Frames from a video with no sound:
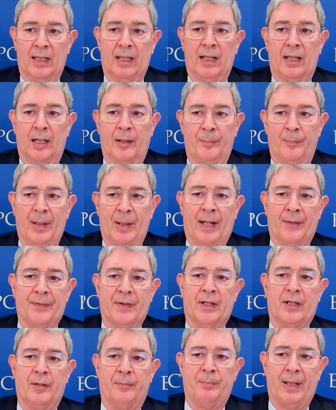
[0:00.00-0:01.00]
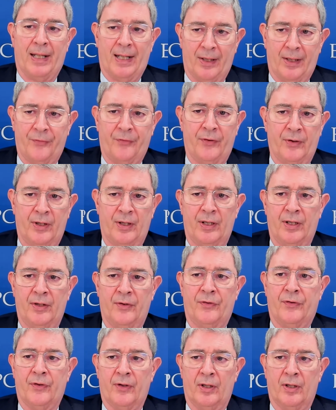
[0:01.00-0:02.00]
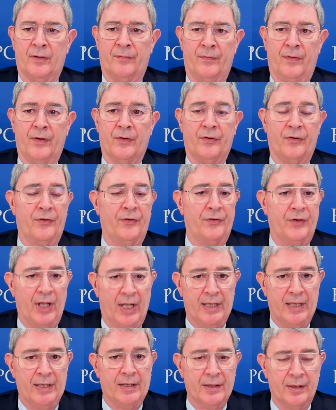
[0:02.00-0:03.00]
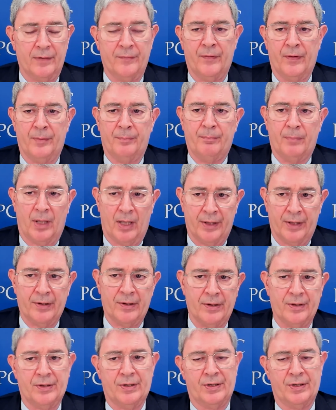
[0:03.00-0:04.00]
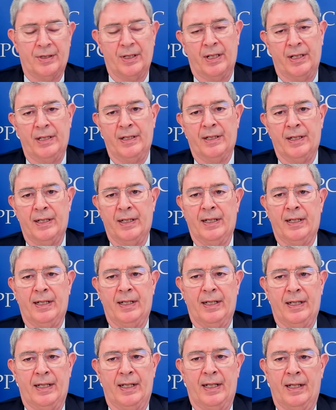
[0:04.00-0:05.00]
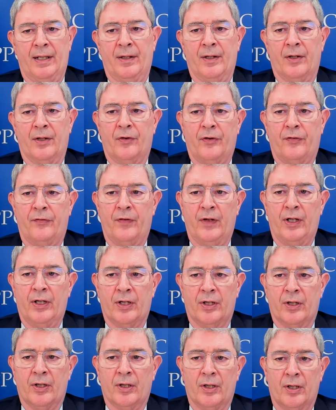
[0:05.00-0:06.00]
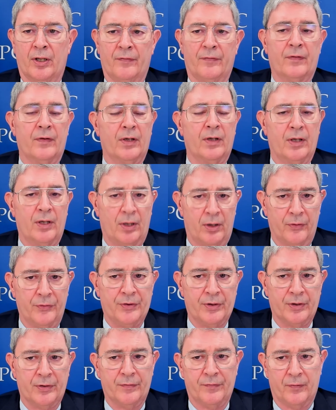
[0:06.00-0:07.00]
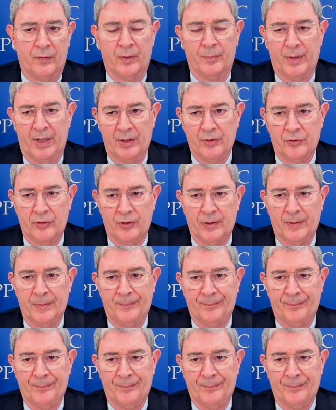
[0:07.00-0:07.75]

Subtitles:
about the capacities of the state, of the modern state, in the sphere of culture formation.